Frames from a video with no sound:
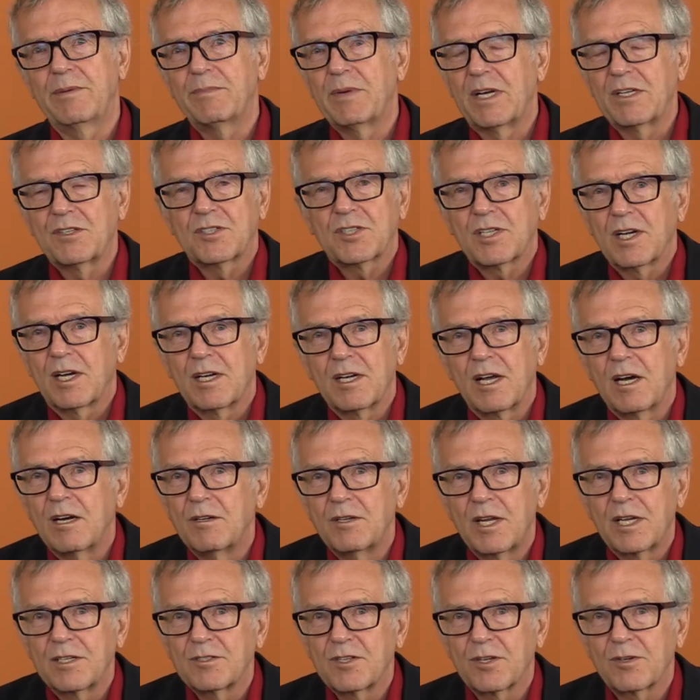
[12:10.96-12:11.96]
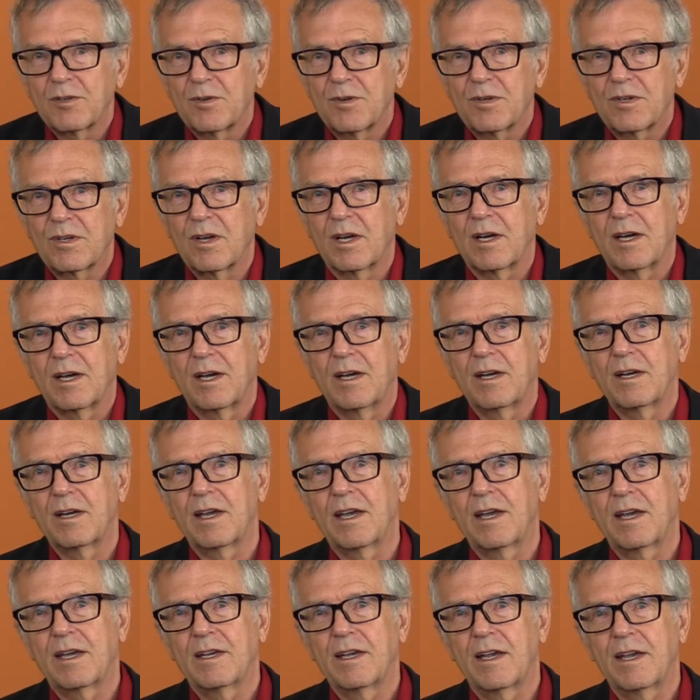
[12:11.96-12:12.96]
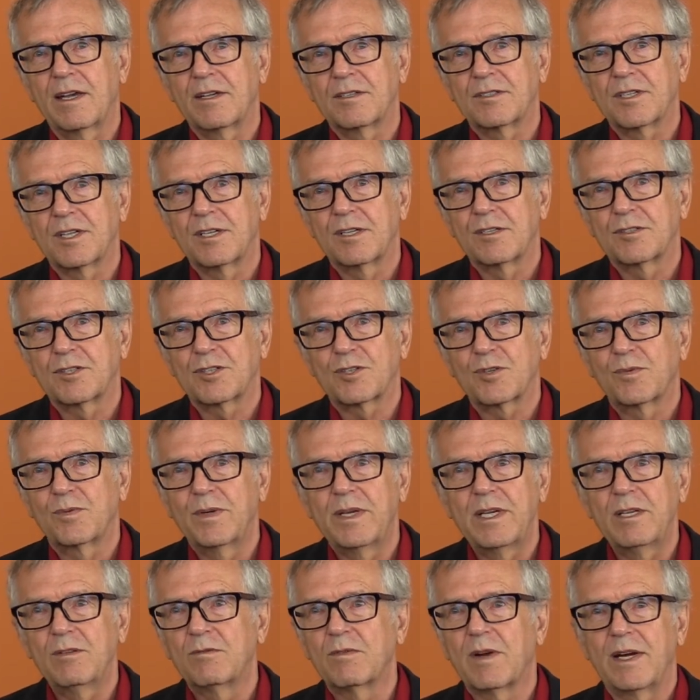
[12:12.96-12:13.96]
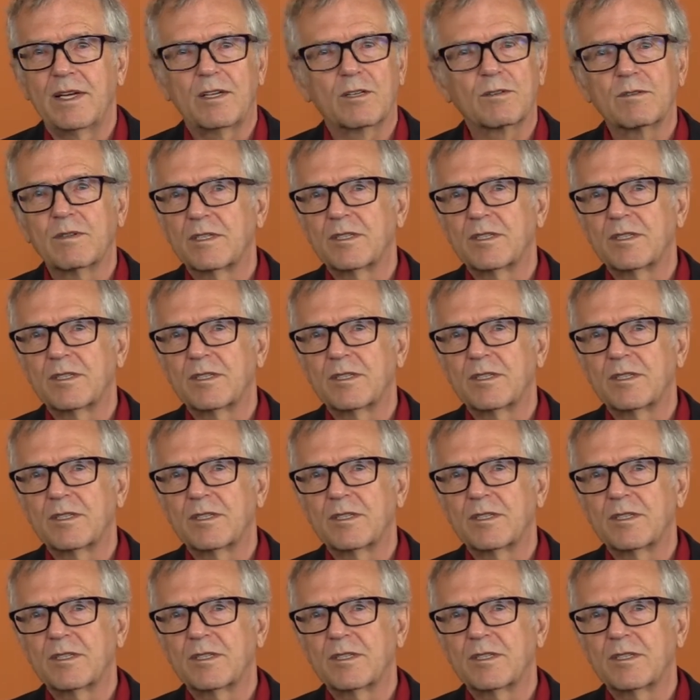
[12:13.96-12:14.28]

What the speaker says: might start out as a screenwriter